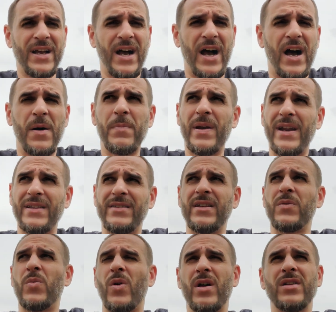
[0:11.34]
But I did
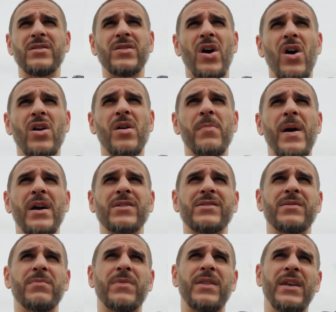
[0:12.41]
want to talk about
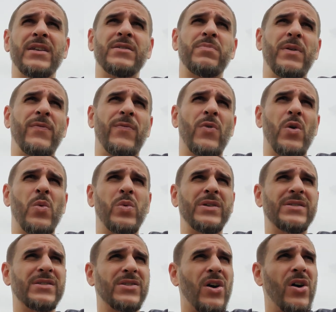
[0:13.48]
some things before we
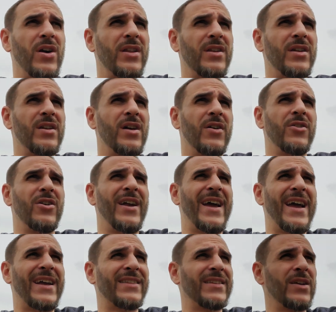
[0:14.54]
started another
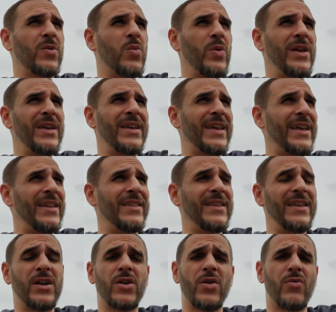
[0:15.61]
hectic week in
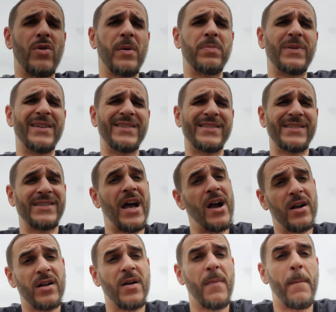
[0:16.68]
the corrupted stock
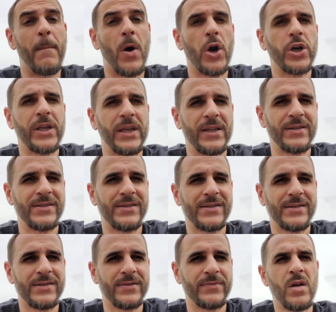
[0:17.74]
market.
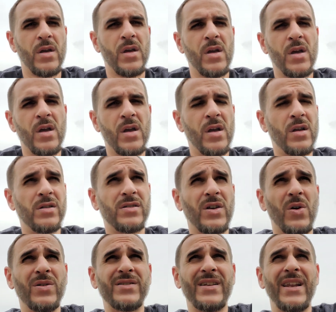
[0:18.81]

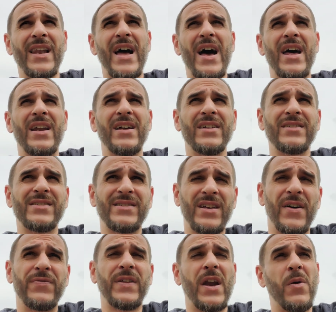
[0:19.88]
So it's a lot of
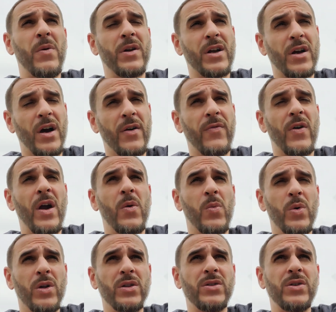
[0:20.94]
stuff that I want to cover. I
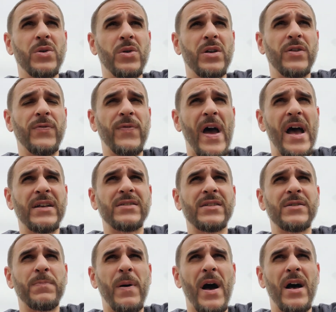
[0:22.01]
will do it as fast
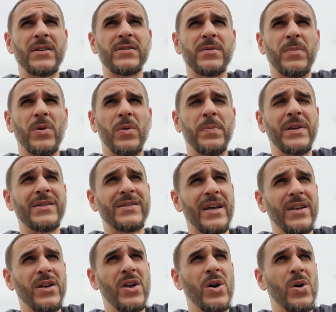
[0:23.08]
as possible because I
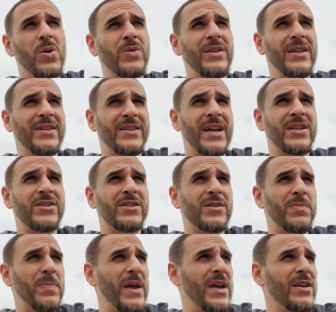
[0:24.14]
know the attention
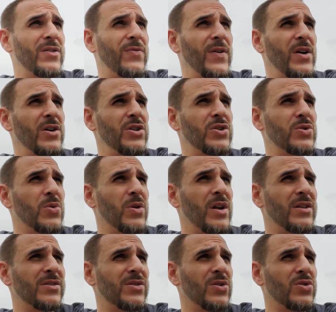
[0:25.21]
span is very short
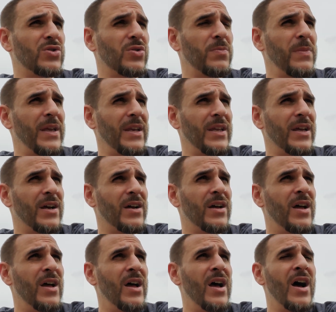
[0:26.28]
on social media.
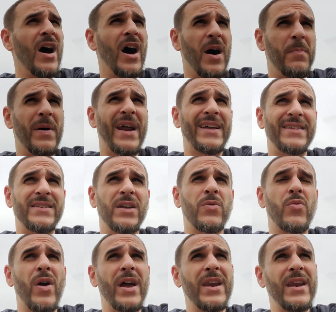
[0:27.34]
But I did
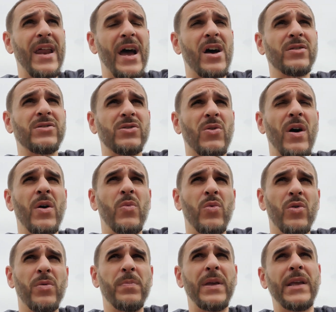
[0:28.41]
write it out, so I
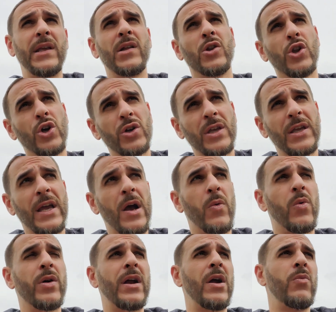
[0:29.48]
will be looking at
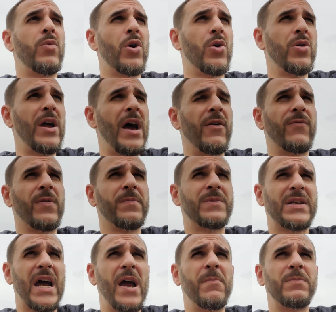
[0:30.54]
what I wrote at from
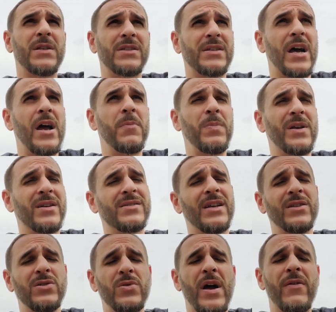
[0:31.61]
time to time because I
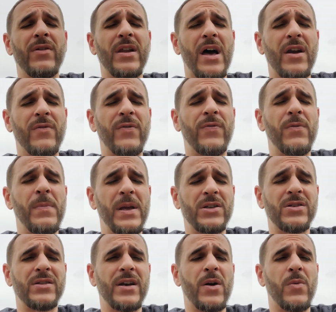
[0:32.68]
do have a lot of
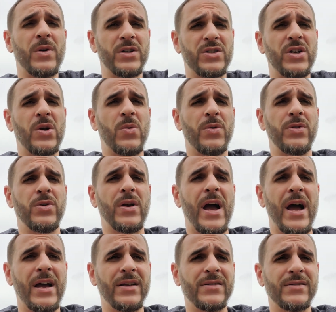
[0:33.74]
information that I want to share with you
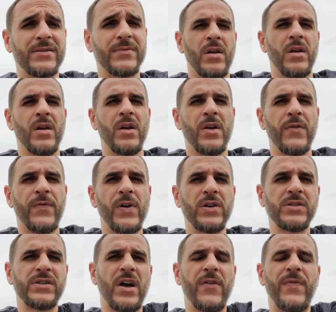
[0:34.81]
guys.
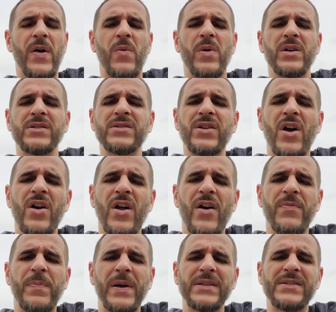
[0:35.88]
First off, I want to start off
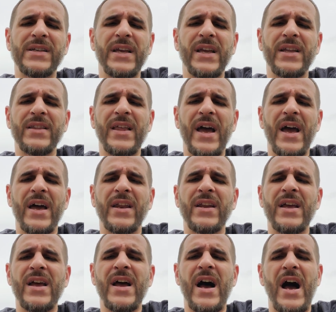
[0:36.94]
by saying that
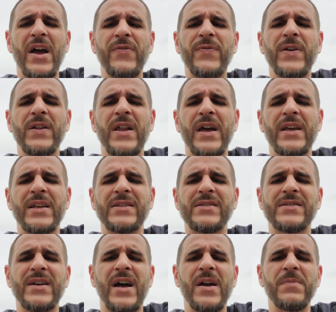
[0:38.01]
I feel like it's
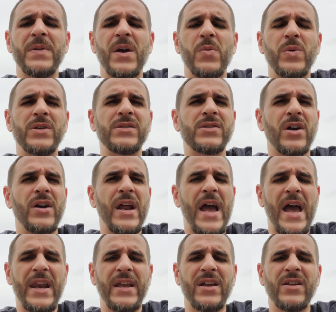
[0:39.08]
time that we start
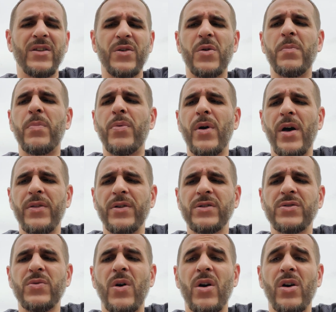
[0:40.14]
adding a little brother
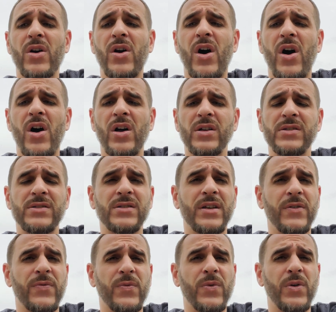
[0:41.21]
to our cause if
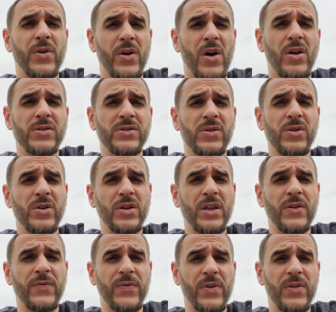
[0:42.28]
we're also looking
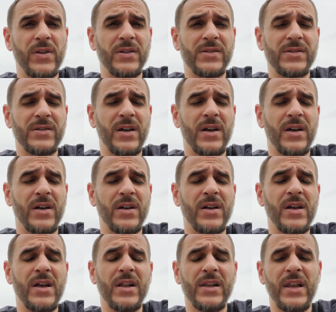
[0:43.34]
for this
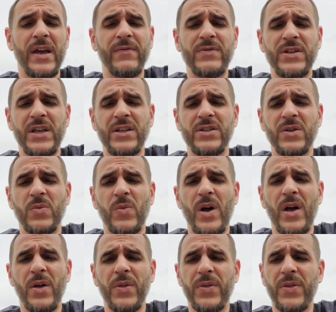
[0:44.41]
life-changing
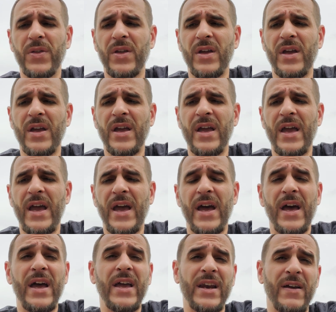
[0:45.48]
wealth.
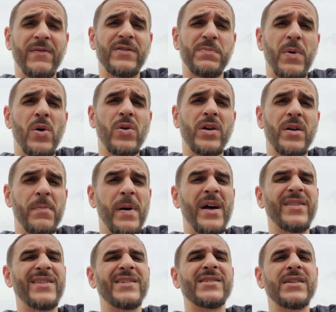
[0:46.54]
And I've spoken
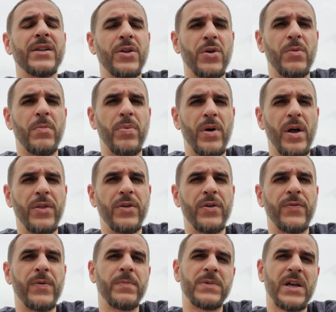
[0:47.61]
about this little brother
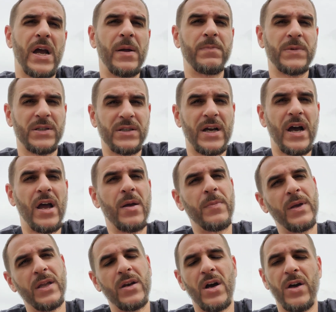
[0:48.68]
from time to time
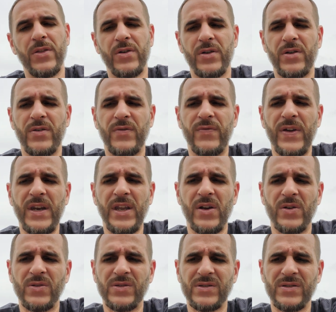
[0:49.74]
in other
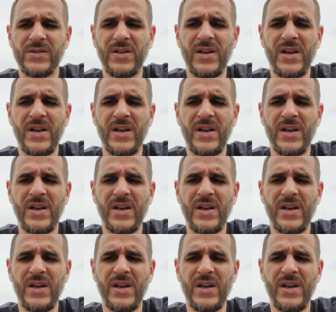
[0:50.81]
videos.